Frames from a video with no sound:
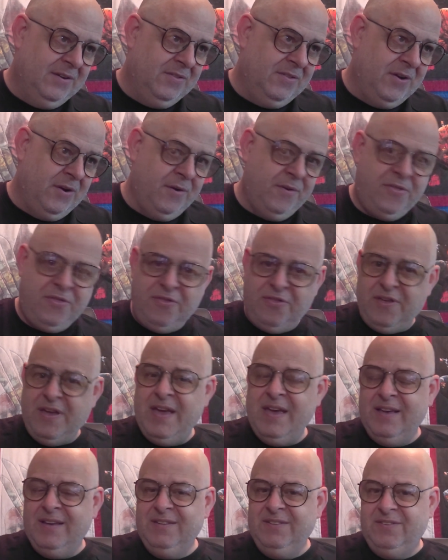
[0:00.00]
are
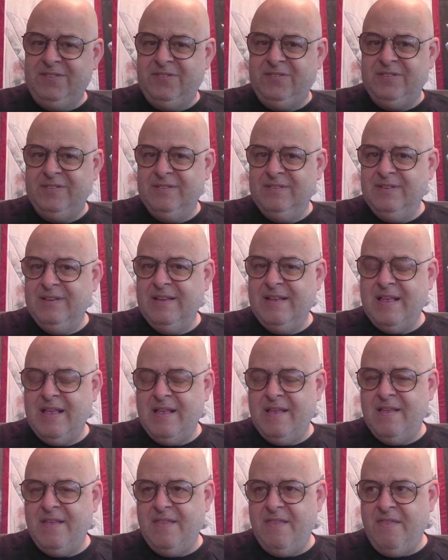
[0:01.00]
things
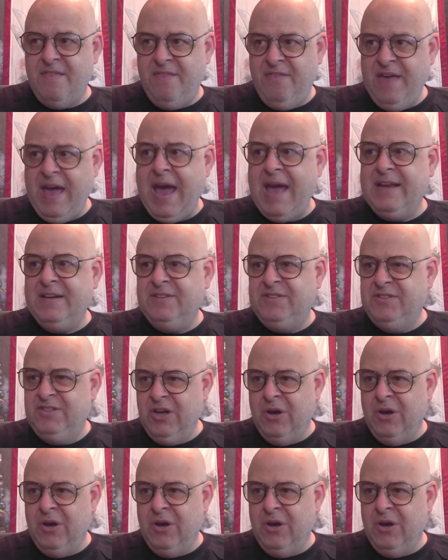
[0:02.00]
that